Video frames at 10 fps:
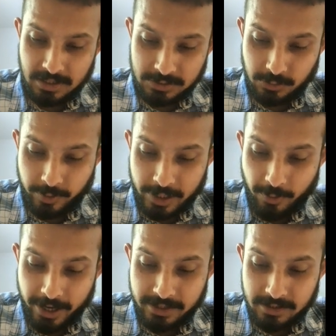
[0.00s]
So we
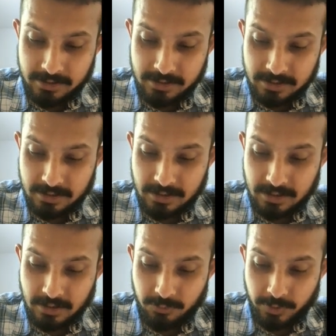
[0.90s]
divided,
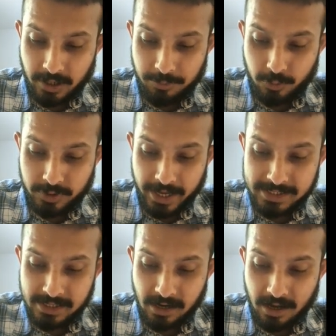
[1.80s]
we compute the
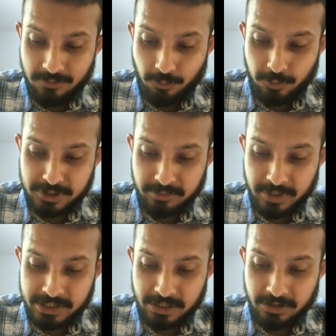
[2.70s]
SNR 4
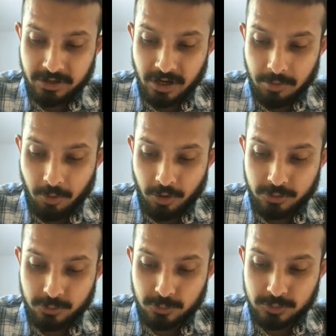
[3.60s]
sigma square upon
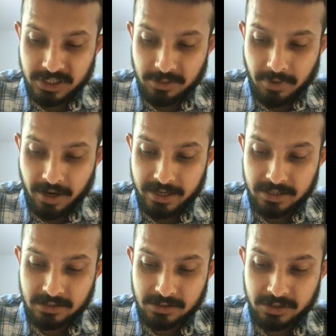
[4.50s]
2 sigma
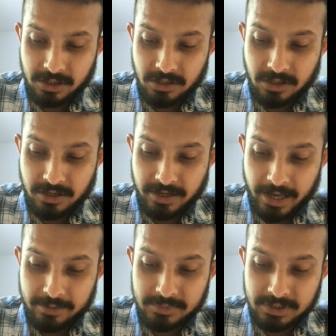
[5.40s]
n square
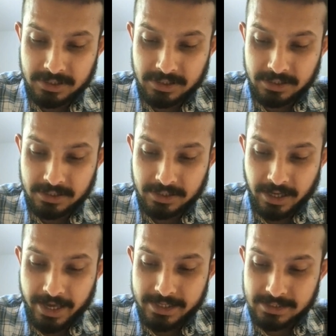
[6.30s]
times
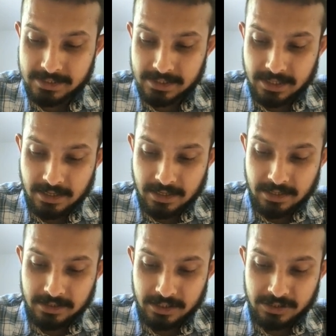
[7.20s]
Es.
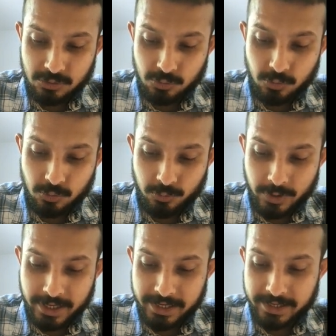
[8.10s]
This 2
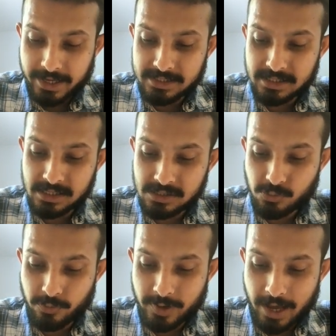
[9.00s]
will get cancelled,
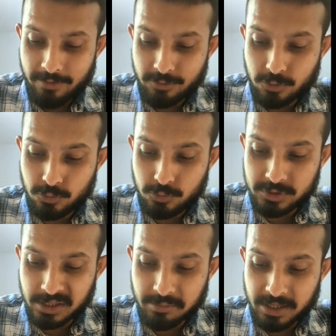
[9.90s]
so we will have 2
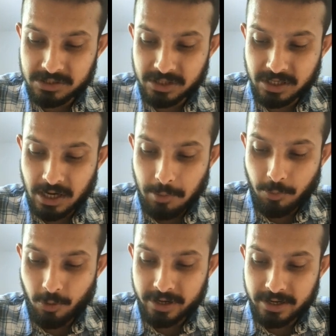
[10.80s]
sigma square
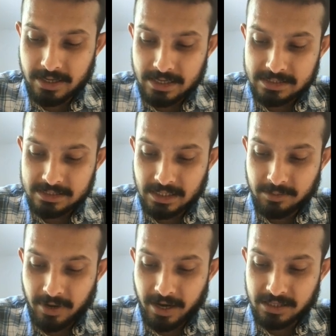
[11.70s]
upon
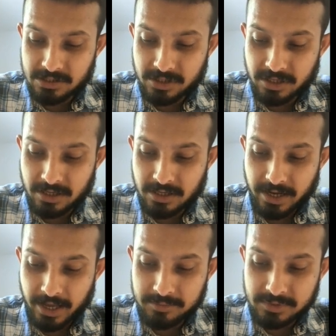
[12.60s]
sigma n square
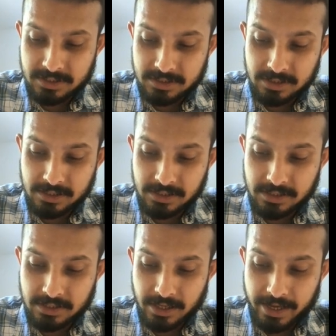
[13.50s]
times
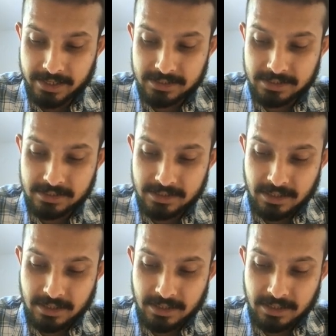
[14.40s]
Es.